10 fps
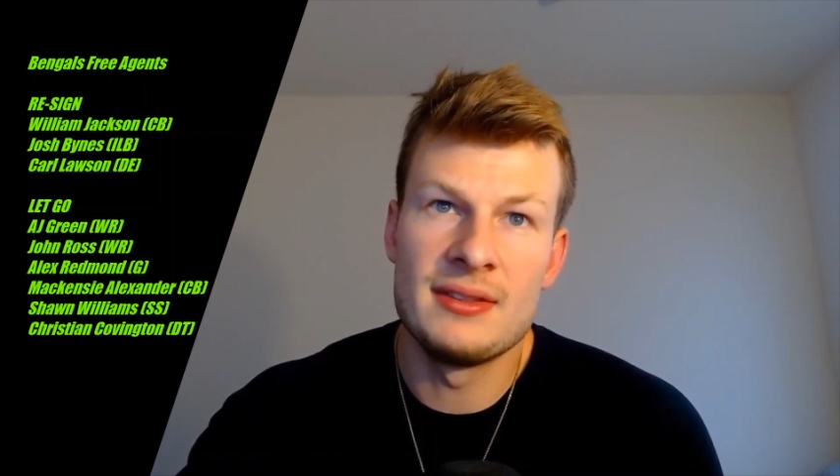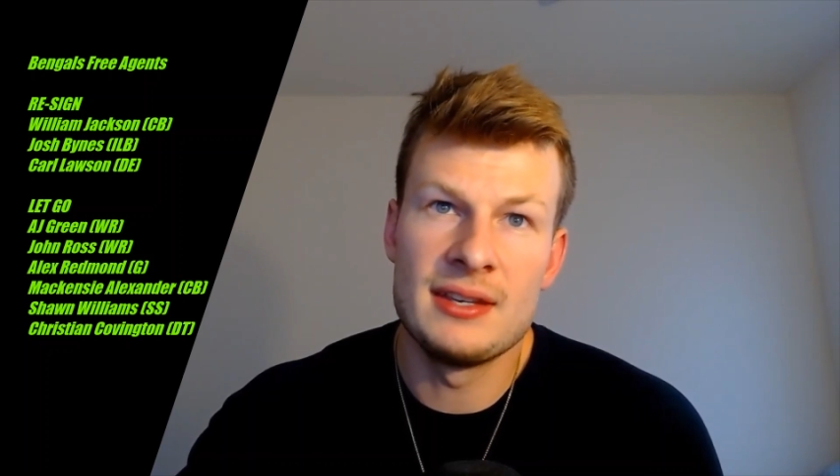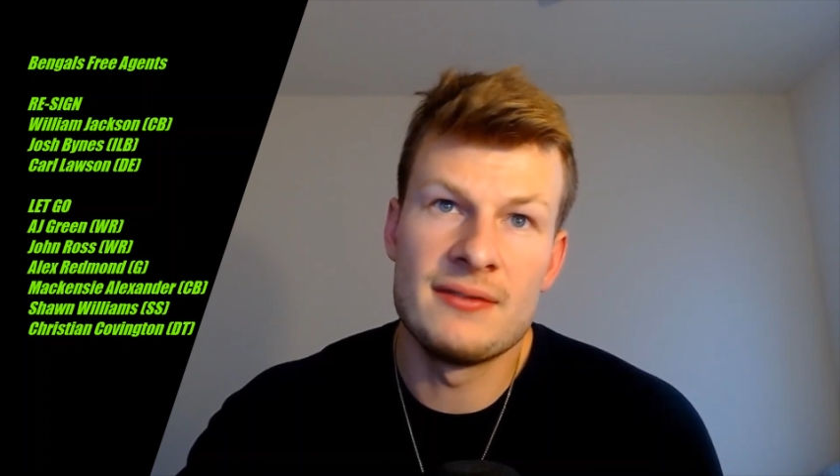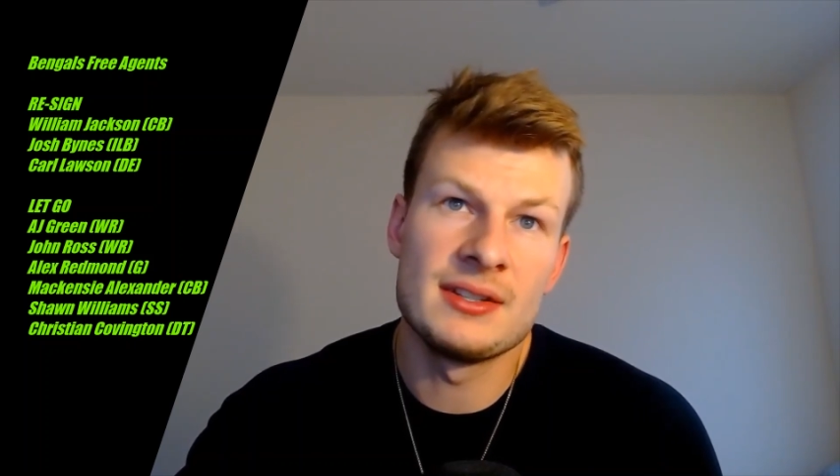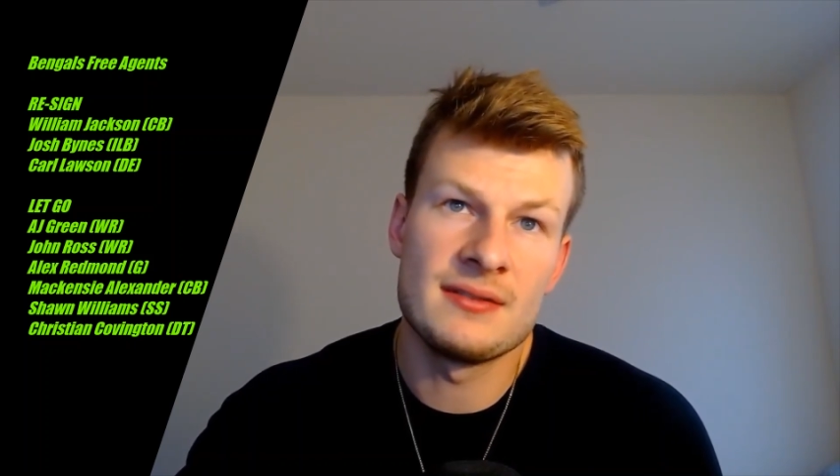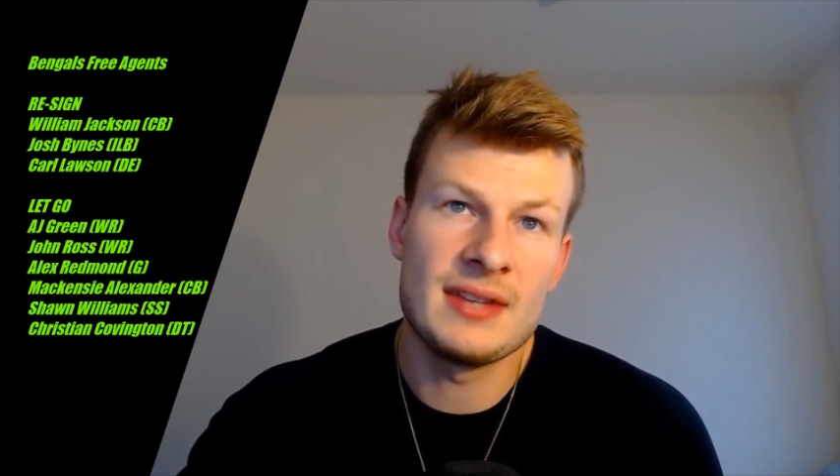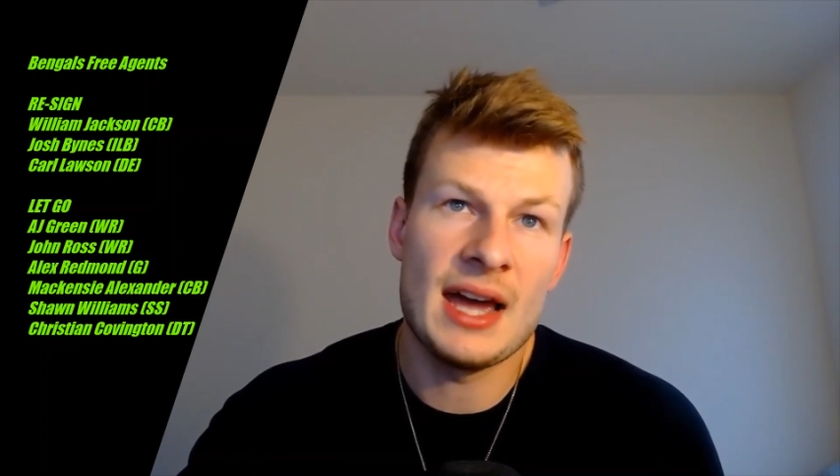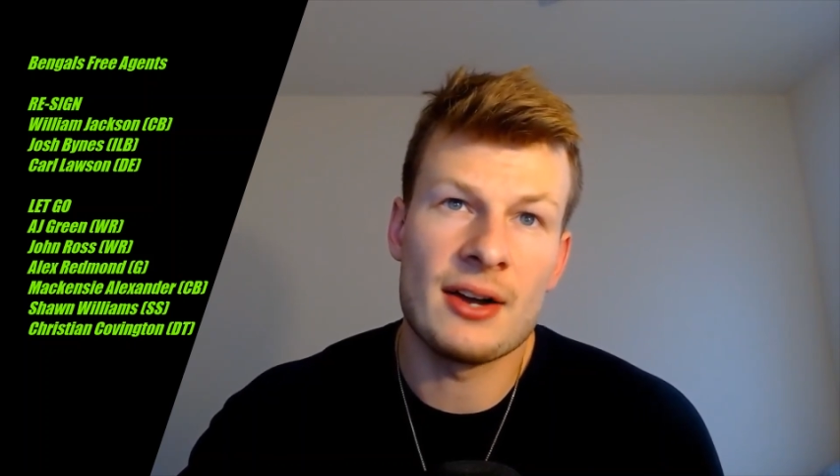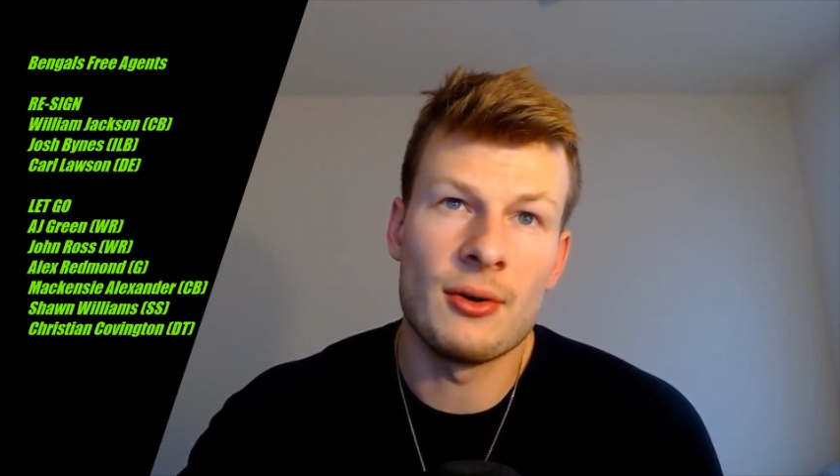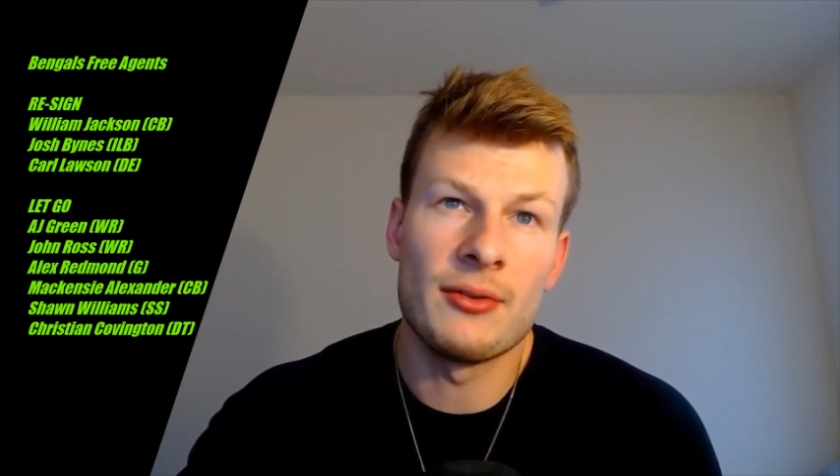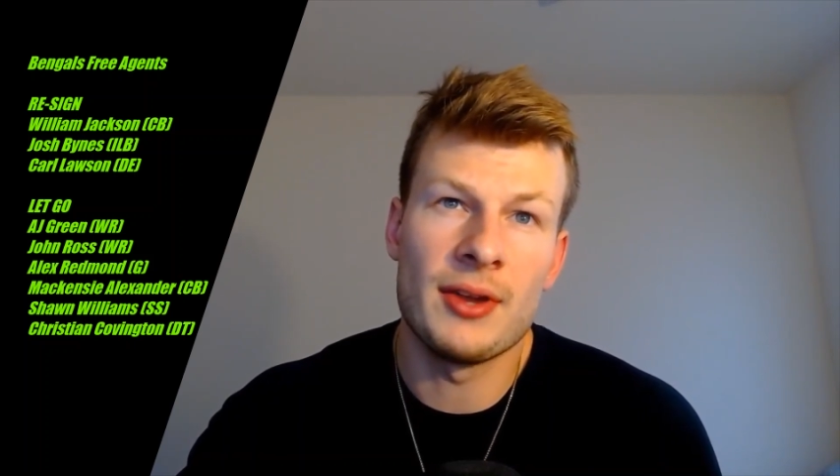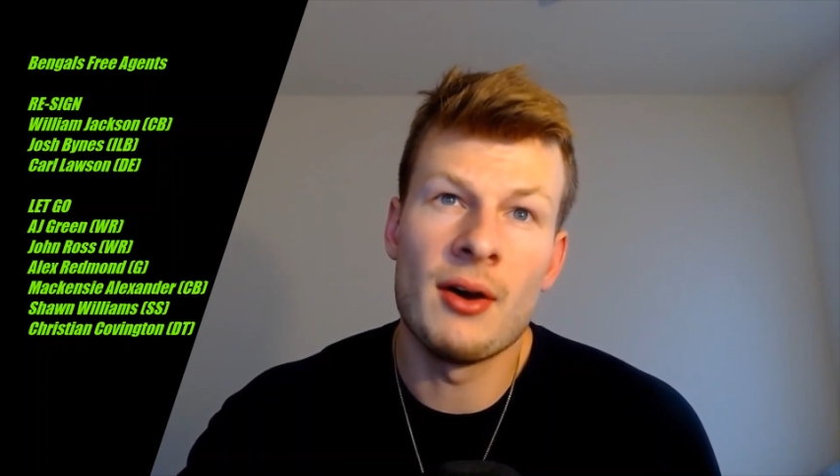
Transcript: defensive tackle. So